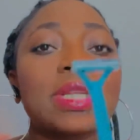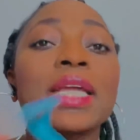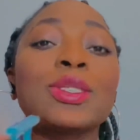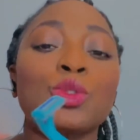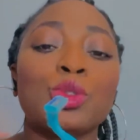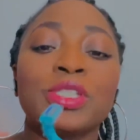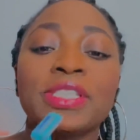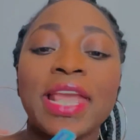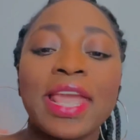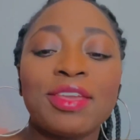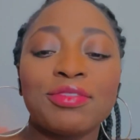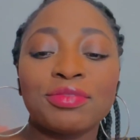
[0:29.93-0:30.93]
to
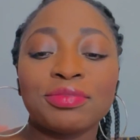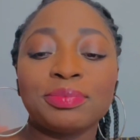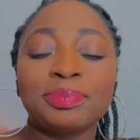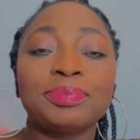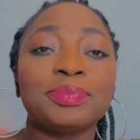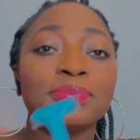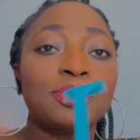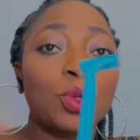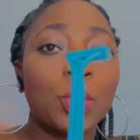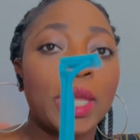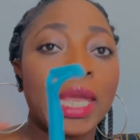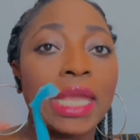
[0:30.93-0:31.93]
shave.
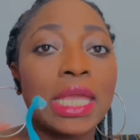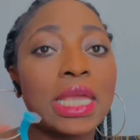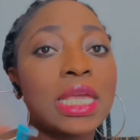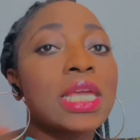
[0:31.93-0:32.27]
Okay,